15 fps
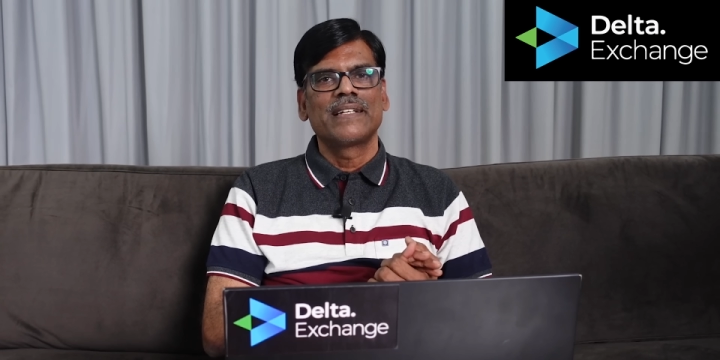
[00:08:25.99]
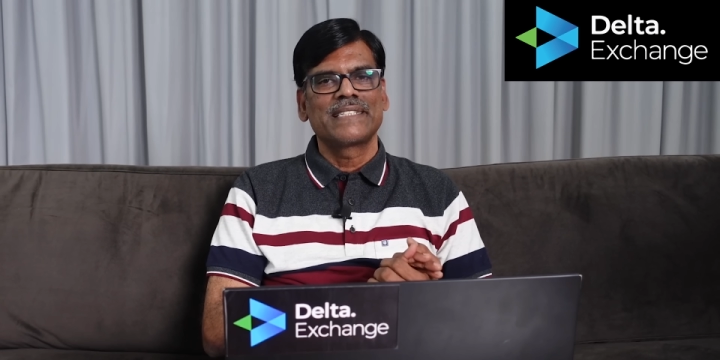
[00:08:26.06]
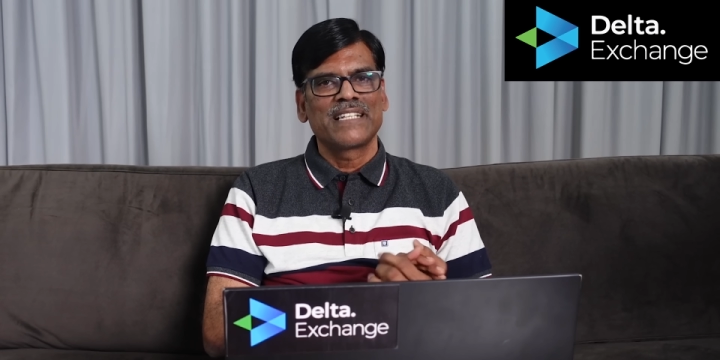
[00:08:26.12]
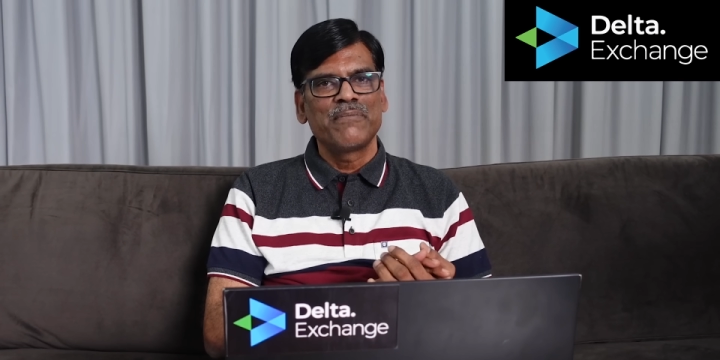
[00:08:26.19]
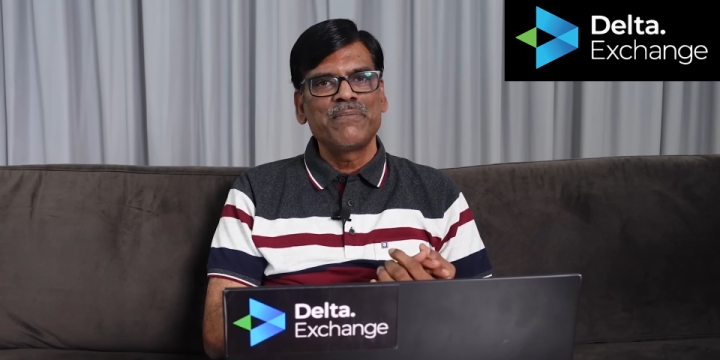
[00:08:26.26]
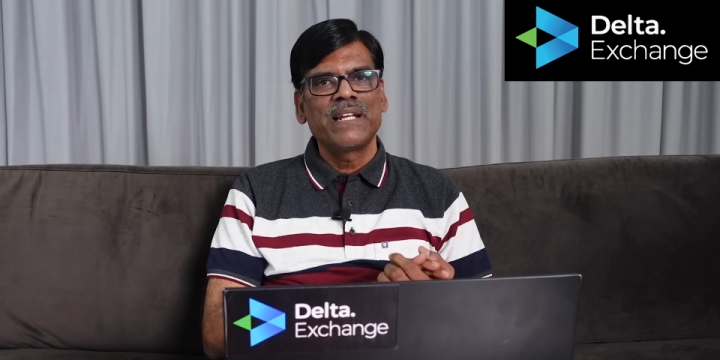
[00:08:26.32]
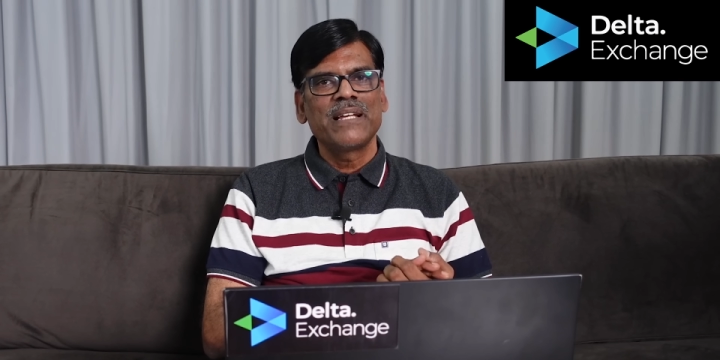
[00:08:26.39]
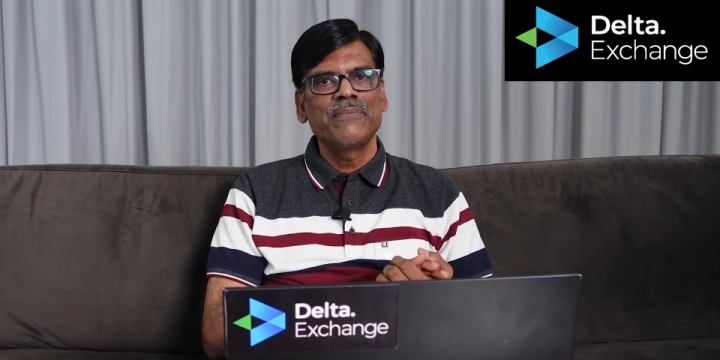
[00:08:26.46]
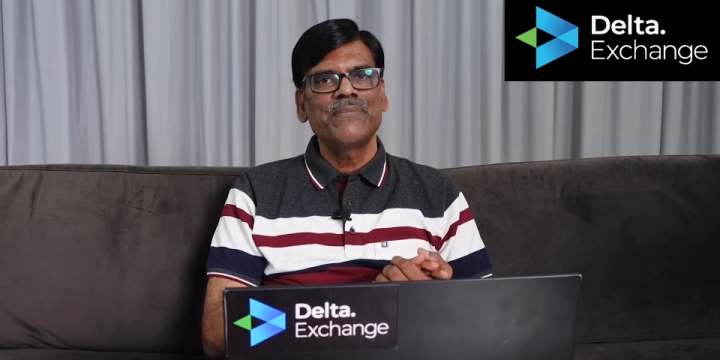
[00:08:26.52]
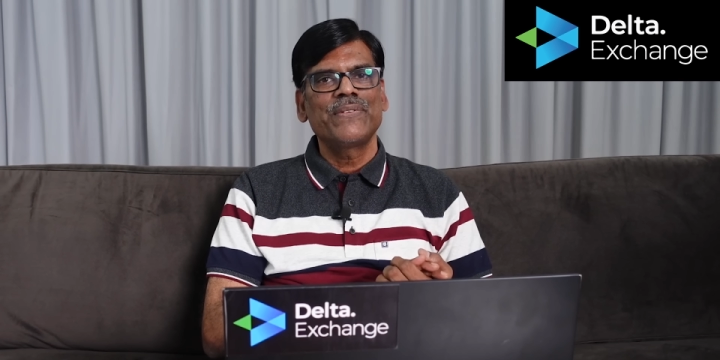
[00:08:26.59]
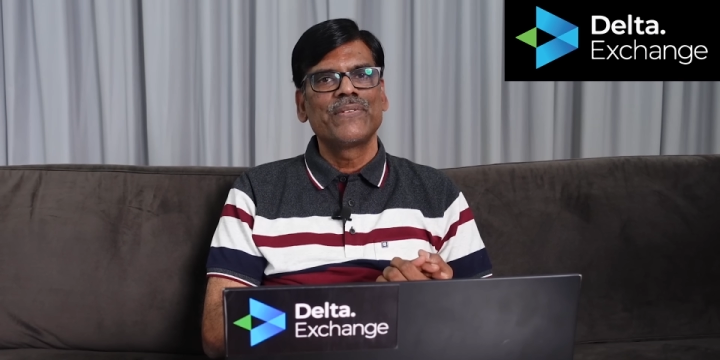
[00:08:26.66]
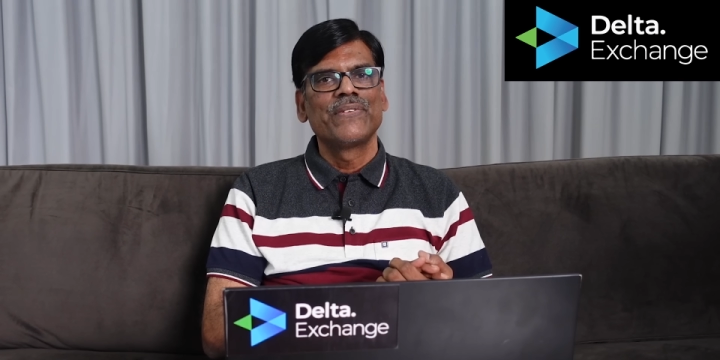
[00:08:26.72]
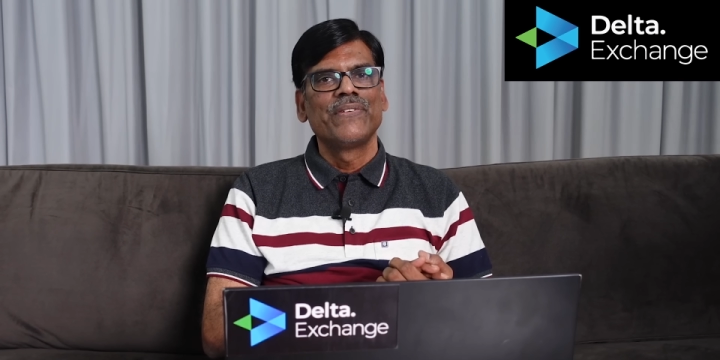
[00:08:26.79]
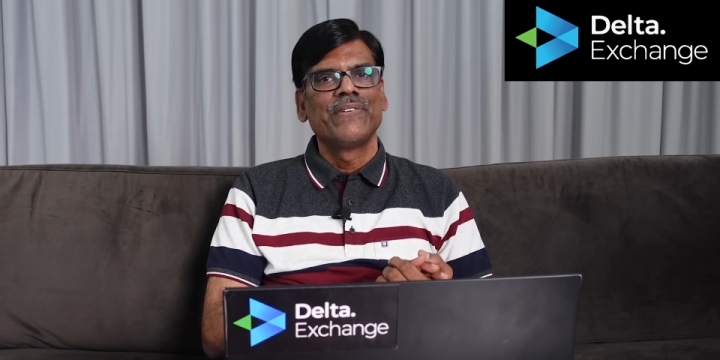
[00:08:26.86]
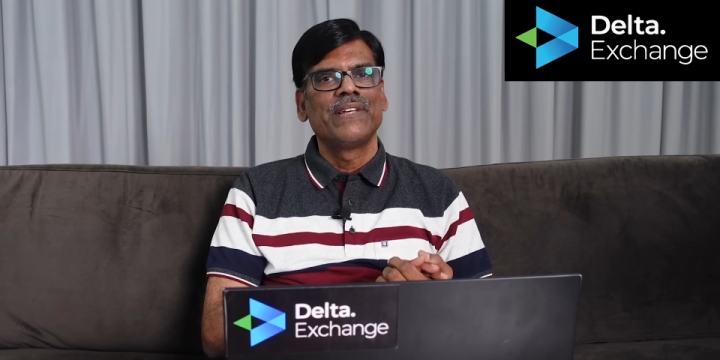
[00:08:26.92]

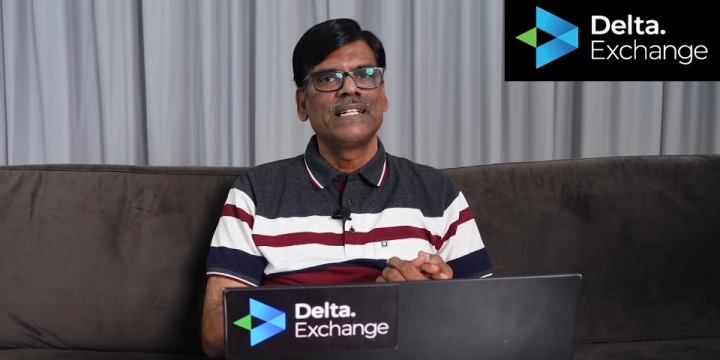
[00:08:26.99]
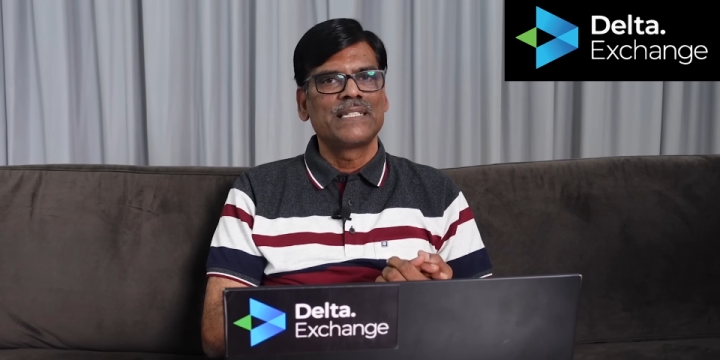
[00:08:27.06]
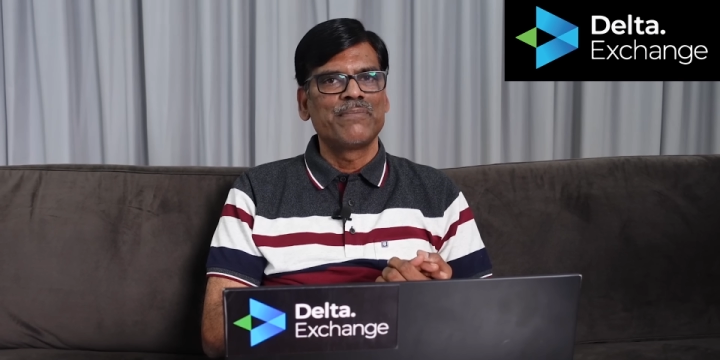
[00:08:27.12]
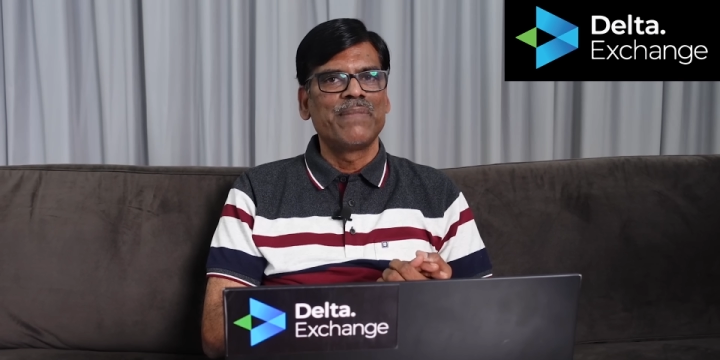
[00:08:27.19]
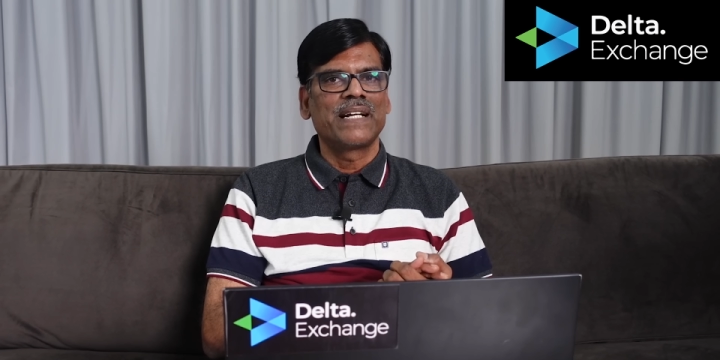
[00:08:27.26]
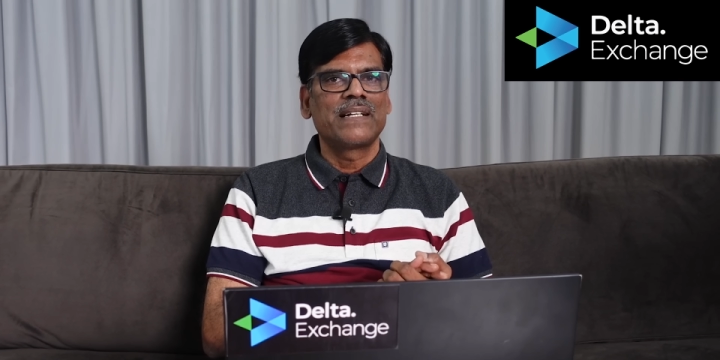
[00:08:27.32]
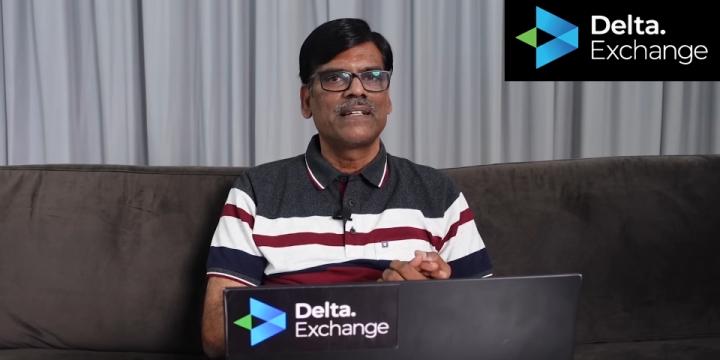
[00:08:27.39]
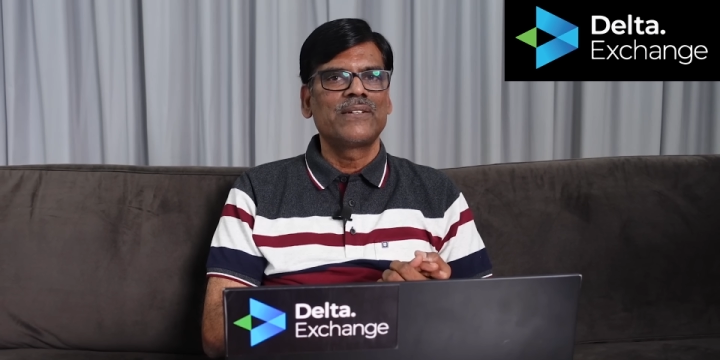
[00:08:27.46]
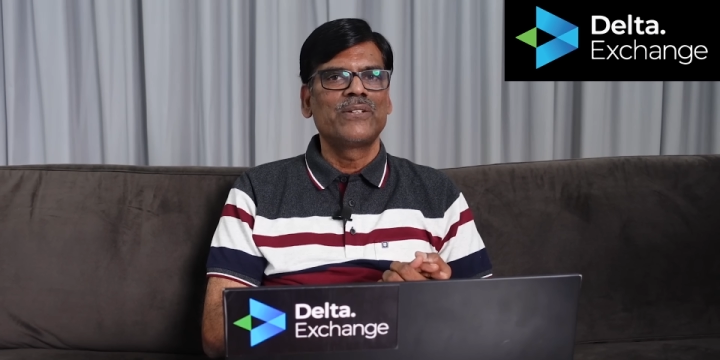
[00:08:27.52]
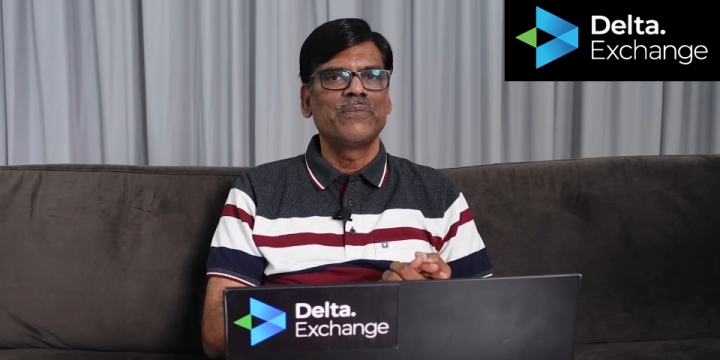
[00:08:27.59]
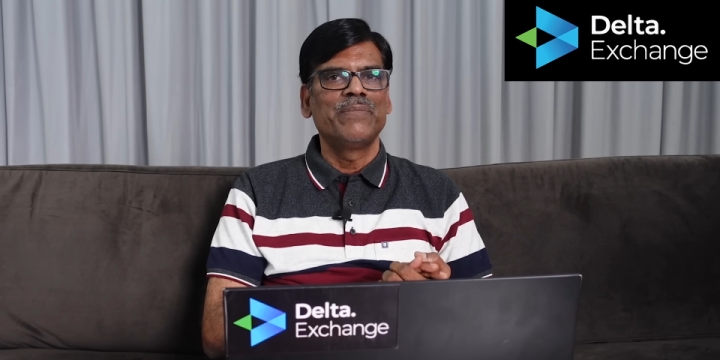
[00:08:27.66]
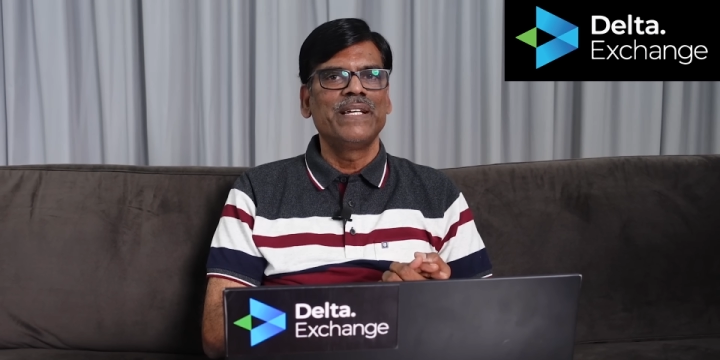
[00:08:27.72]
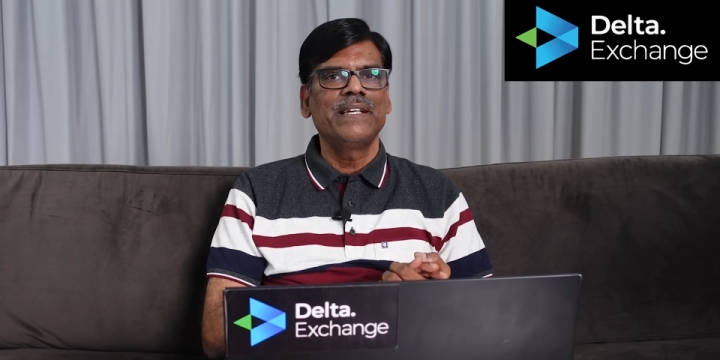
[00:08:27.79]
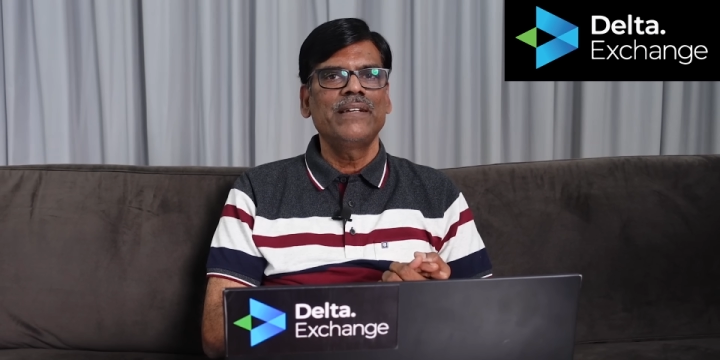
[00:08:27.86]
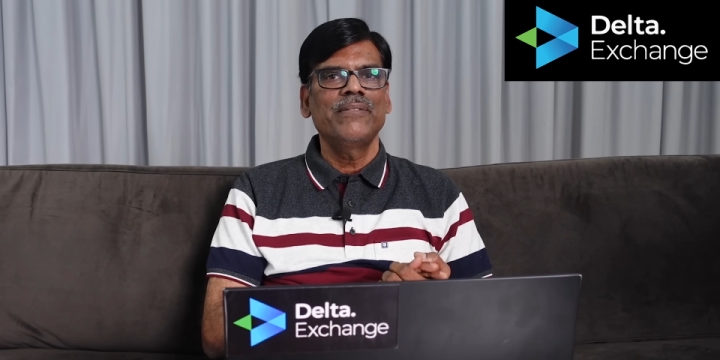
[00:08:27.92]
sometimes it's better to
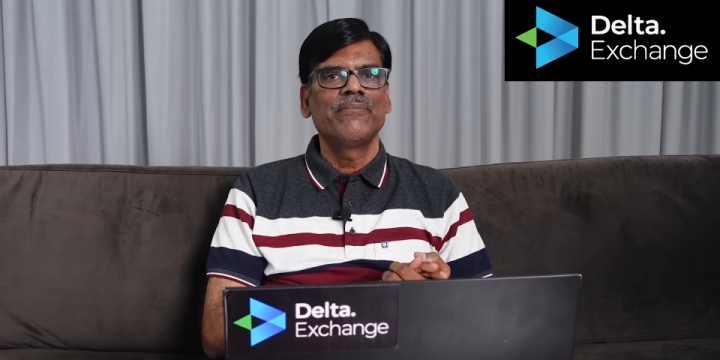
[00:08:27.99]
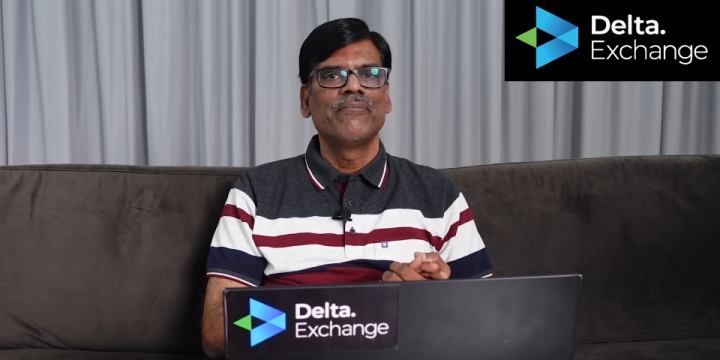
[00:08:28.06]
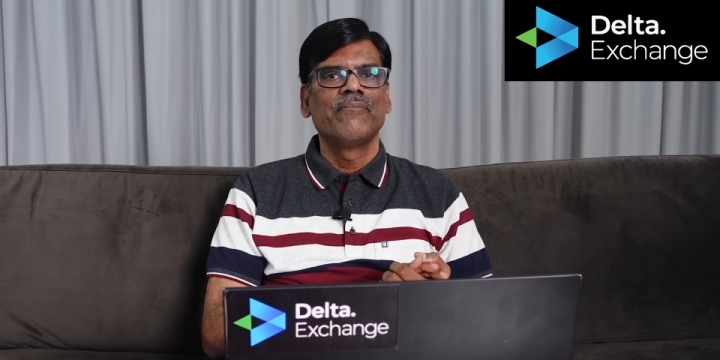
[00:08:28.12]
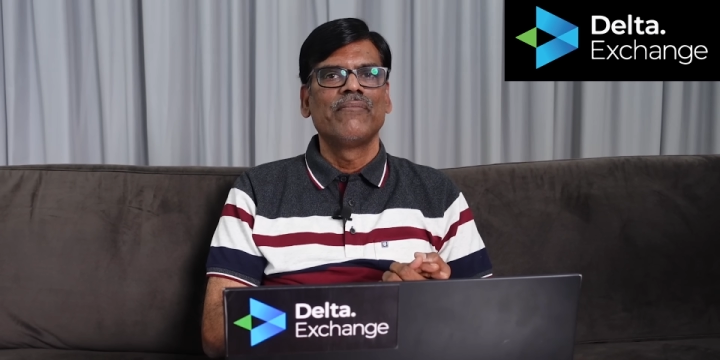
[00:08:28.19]
be